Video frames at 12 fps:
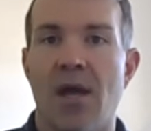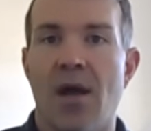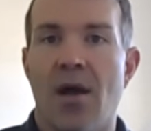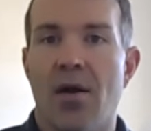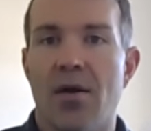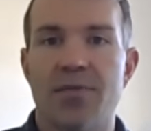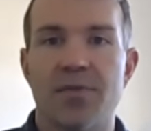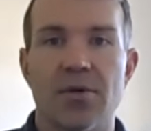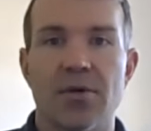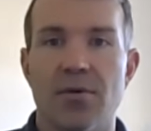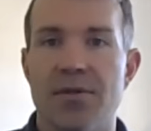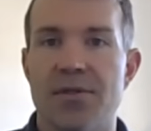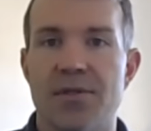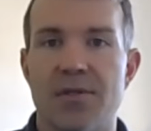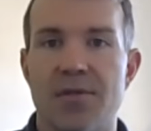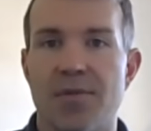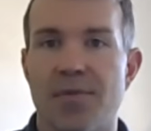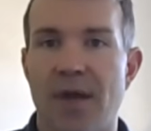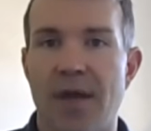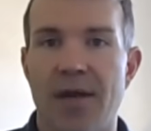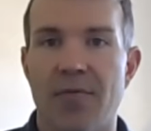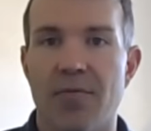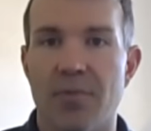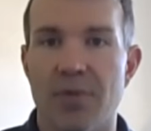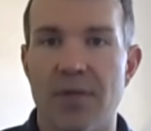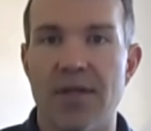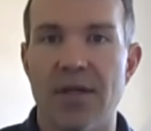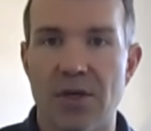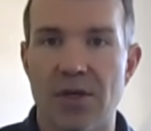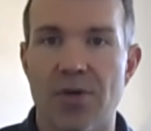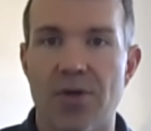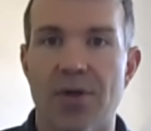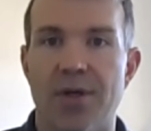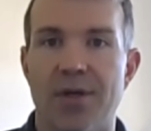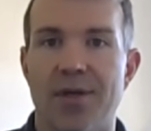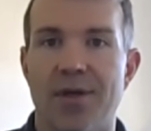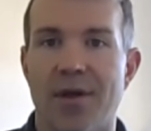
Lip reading: our ultimate goal is to provide a really good